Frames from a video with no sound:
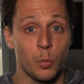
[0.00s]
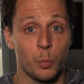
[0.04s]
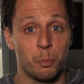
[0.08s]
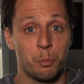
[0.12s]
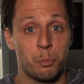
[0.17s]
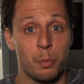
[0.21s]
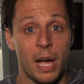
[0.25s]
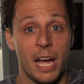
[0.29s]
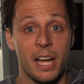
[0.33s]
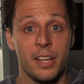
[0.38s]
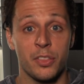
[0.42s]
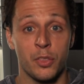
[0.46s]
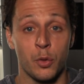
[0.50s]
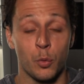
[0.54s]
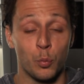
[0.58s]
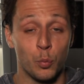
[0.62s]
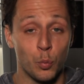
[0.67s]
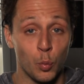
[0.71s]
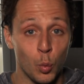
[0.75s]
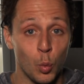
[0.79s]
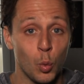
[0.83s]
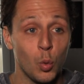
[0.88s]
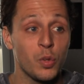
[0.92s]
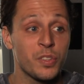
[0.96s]
by the
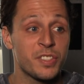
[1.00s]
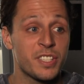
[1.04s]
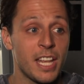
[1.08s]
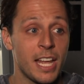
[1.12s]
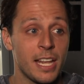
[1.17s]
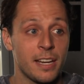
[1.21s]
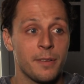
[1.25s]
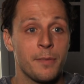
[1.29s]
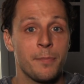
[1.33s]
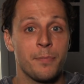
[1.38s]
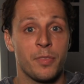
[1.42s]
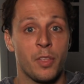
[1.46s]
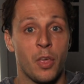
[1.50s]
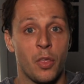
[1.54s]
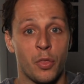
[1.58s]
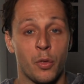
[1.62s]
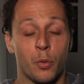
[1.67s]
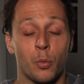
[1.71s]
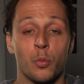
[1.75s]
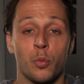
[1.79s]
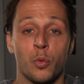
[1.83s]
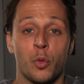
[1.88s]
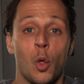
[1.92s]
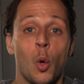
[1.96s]
rules that the
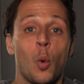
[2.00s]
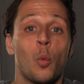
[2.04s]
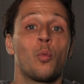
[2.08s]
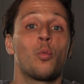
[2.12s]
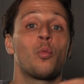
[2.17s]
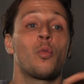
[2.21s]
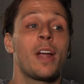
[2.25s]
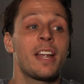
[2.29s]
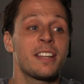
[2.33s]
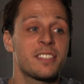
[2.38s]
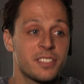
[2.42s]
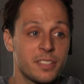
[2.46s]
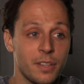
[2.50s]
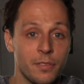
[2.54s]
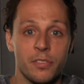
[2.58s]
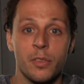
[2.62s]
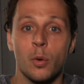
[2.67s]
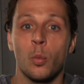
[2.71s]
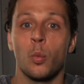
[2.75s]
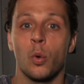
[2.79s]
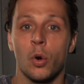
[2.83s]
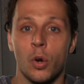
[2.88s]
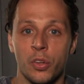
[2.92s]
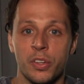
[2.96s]
rest of the
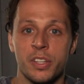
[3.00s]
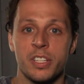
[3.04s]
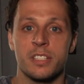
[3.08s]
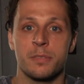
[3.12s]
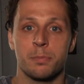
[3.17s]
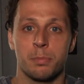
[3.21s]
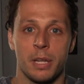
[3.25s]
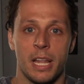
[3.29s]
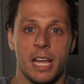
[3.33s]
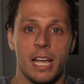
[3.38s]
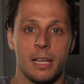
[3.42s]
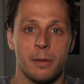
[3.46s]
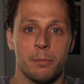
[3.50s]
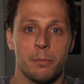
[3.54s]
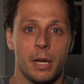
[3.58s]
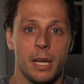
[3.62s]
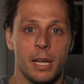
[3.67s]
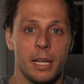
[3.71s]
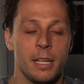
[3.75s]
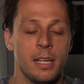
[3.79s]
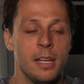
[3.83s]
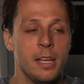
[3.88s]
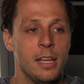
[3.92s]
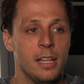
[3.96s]
world is playing
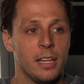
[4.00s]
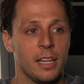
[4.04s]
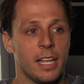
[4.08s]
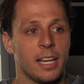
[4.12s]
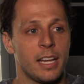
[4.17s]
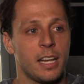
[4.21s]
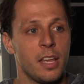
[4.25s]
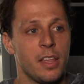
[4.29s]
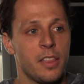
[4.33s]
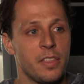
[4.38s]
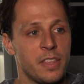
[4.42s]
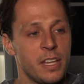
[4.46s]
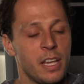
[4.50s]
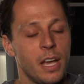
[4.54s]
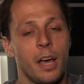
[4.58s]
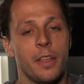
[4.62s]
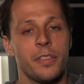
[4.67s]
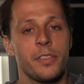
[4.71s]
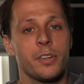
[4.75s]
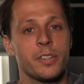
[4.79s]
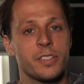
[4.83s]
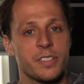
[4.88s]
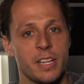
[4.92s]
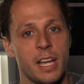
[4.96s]
by, like the
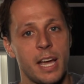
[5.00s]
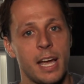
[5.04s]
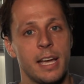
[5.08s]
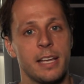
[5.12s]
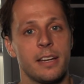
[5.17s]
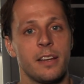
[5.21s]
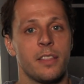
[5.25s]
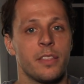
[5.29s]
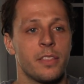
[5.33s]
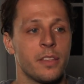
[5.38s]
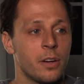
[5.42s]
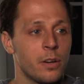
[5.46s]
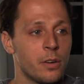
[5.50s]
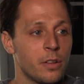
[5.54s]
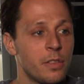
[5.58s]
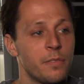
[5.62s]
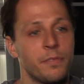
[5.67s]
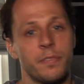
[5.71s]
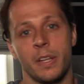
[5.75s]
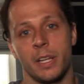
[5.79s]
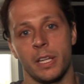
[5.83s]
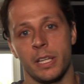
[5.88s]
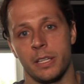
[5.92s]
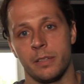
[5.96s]
other side, they're the
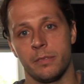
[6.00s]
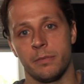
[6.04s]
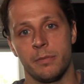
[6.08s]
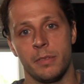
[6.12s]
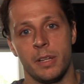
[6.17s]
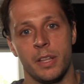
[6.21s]
villain.